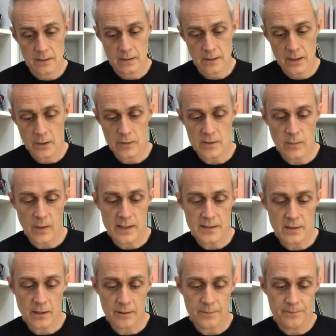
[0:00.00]
Lewis went
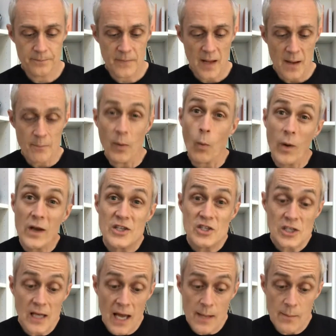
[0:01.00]
on, but when she
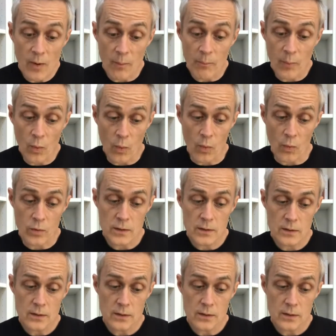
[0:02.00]
came on board